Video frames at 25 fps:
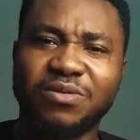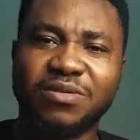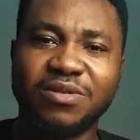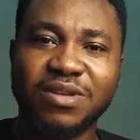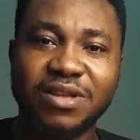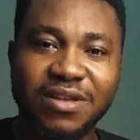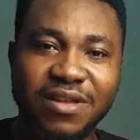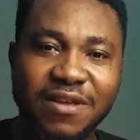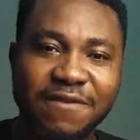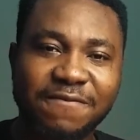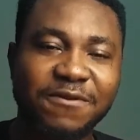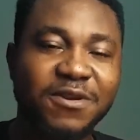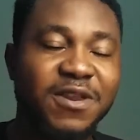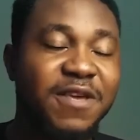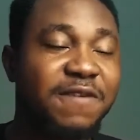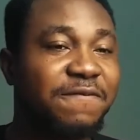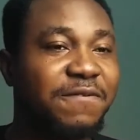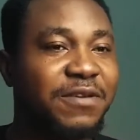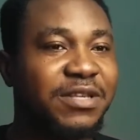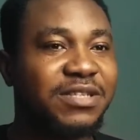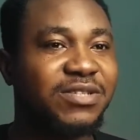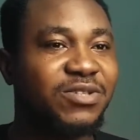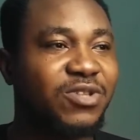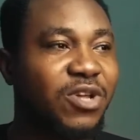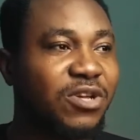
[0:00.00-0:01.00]
even if
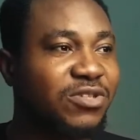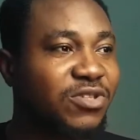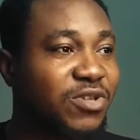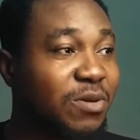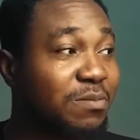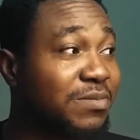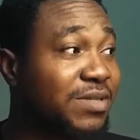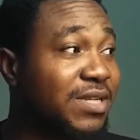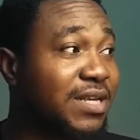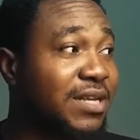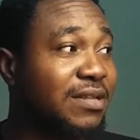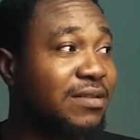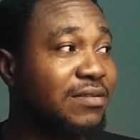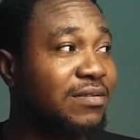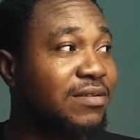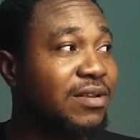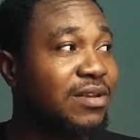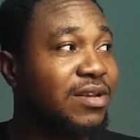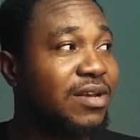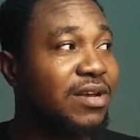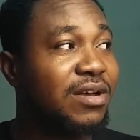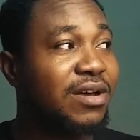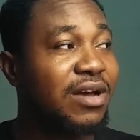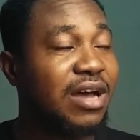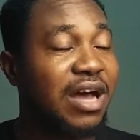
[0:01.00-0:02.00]
it's not something
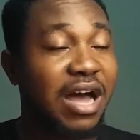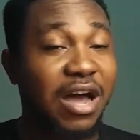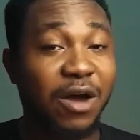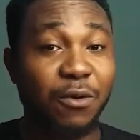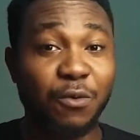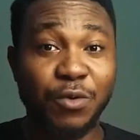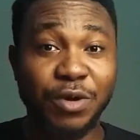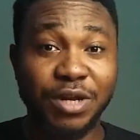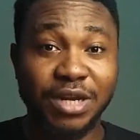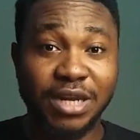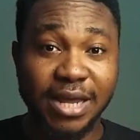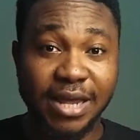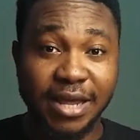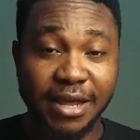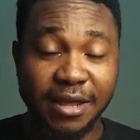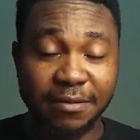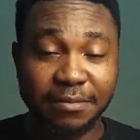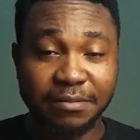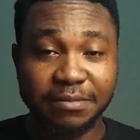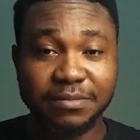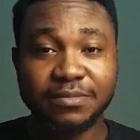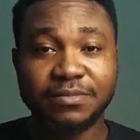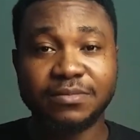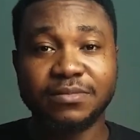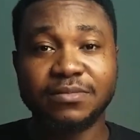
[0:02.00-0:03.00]
with the
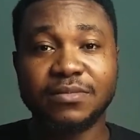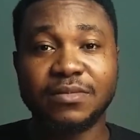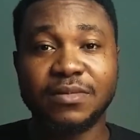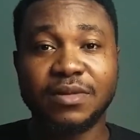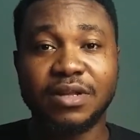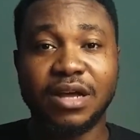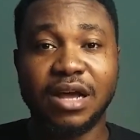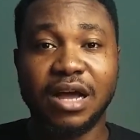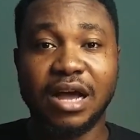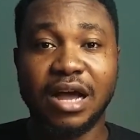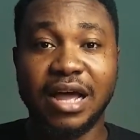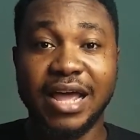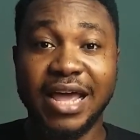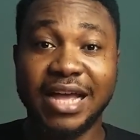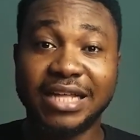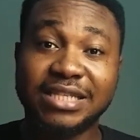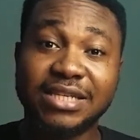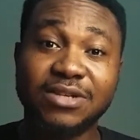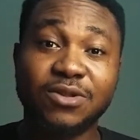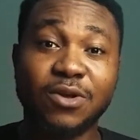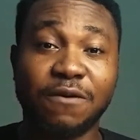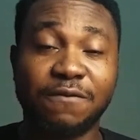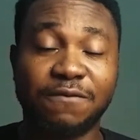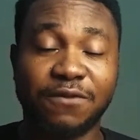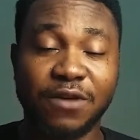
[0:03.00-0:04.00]

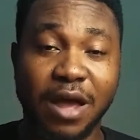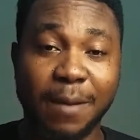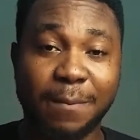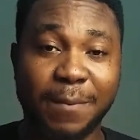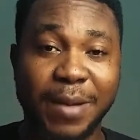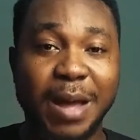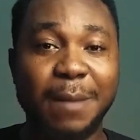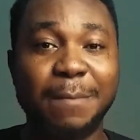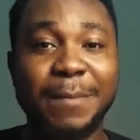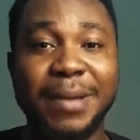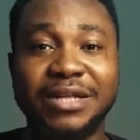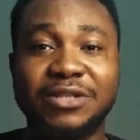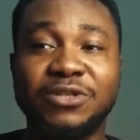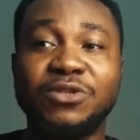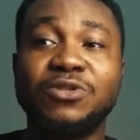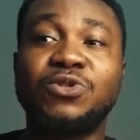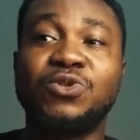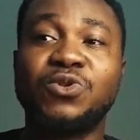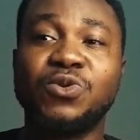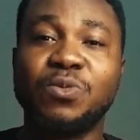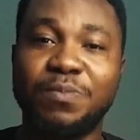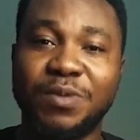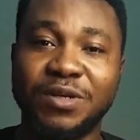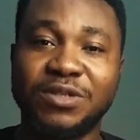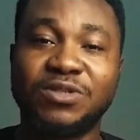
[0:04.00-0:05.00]
earthing of your apartment,
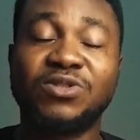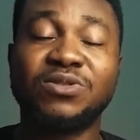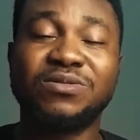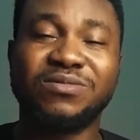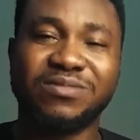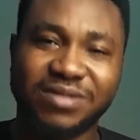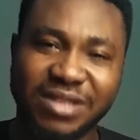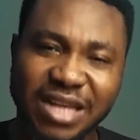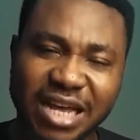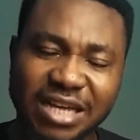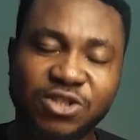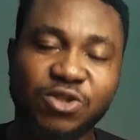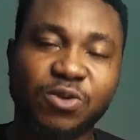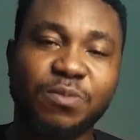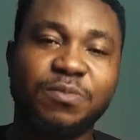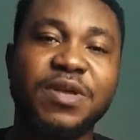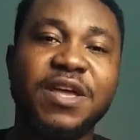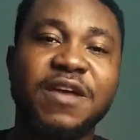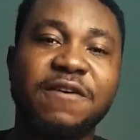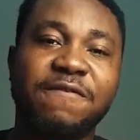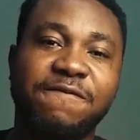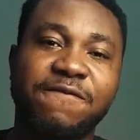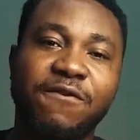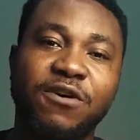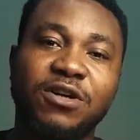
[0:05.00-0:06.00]
there should
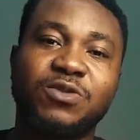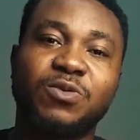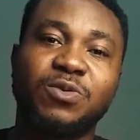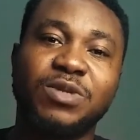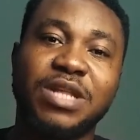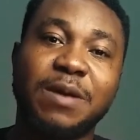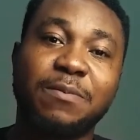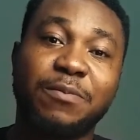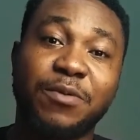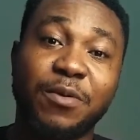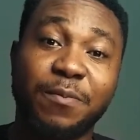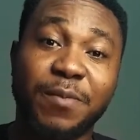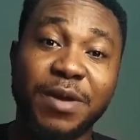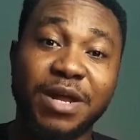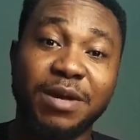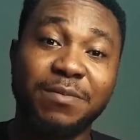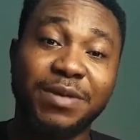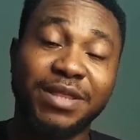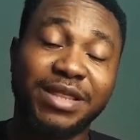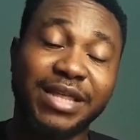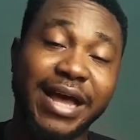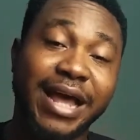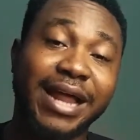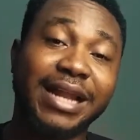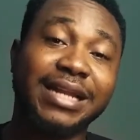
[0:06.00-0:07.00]
be a fault with that prepaid
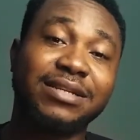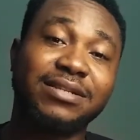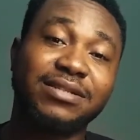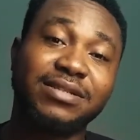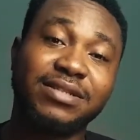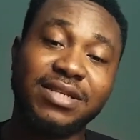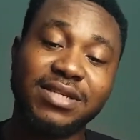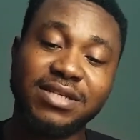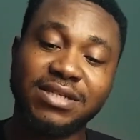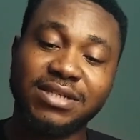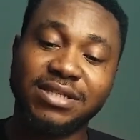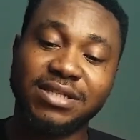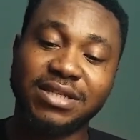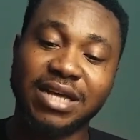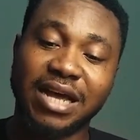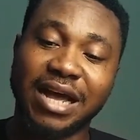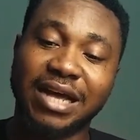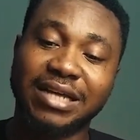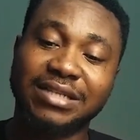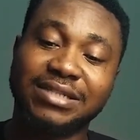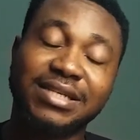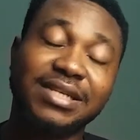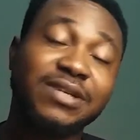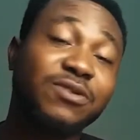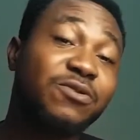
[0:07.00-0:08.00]
meter, and this
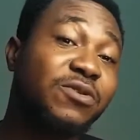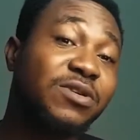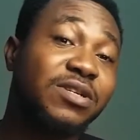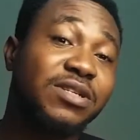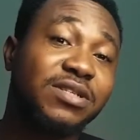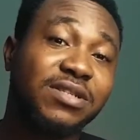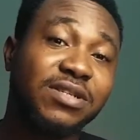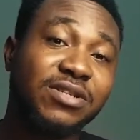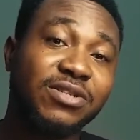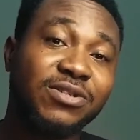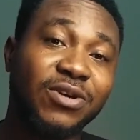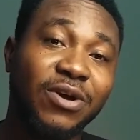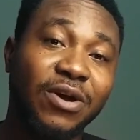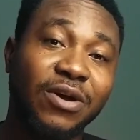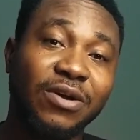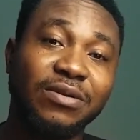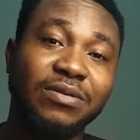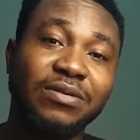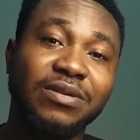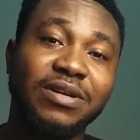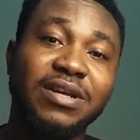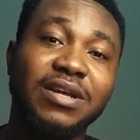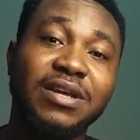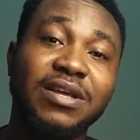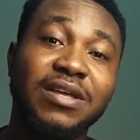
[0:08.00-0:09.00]
single
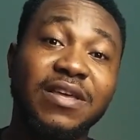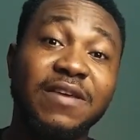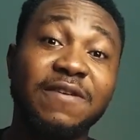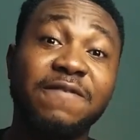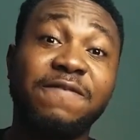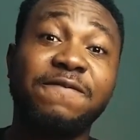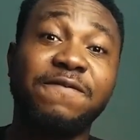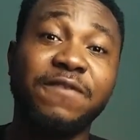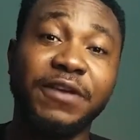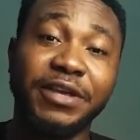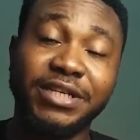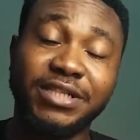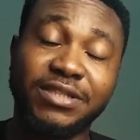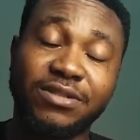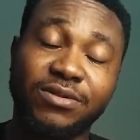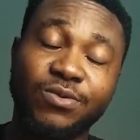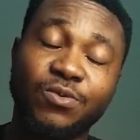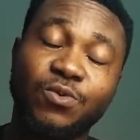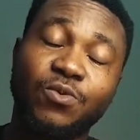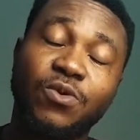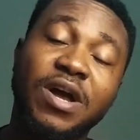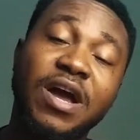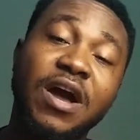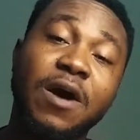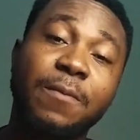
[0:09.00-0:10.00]
decision, if fixed,
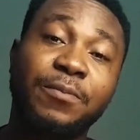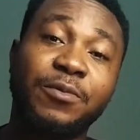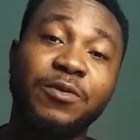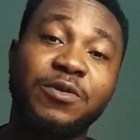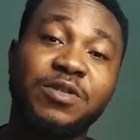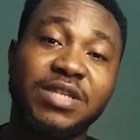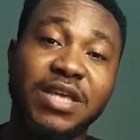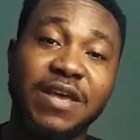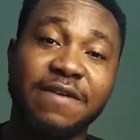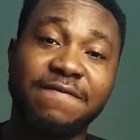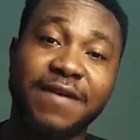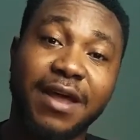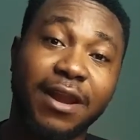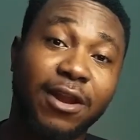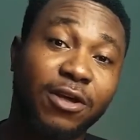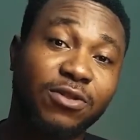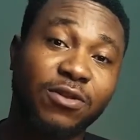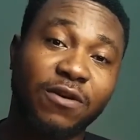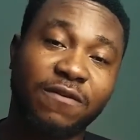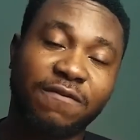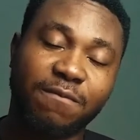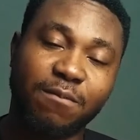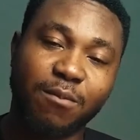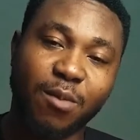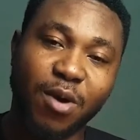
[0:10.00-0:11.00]
will help you save a lot
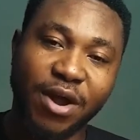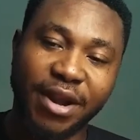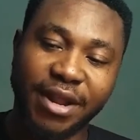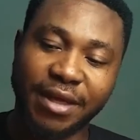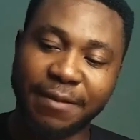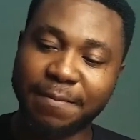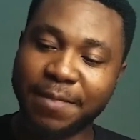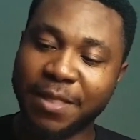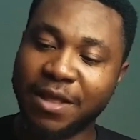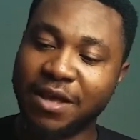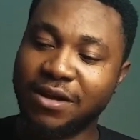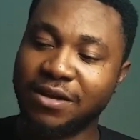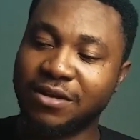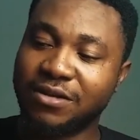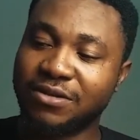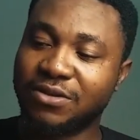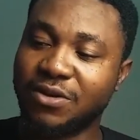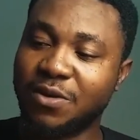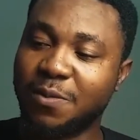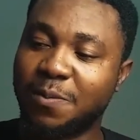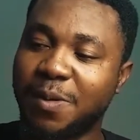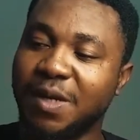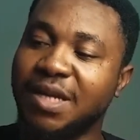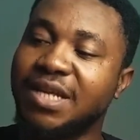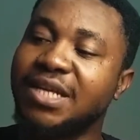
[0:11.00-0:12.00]
of money.
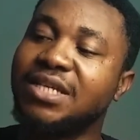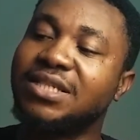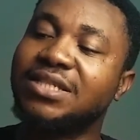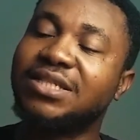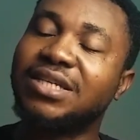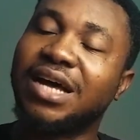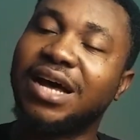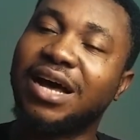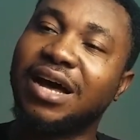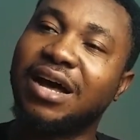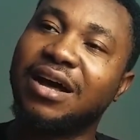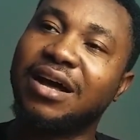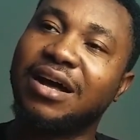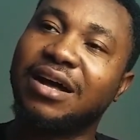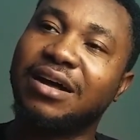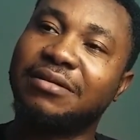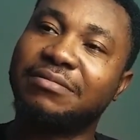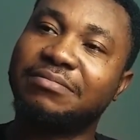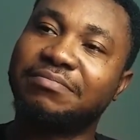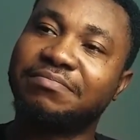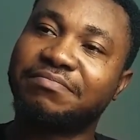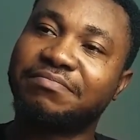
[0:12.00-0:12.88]
So please, I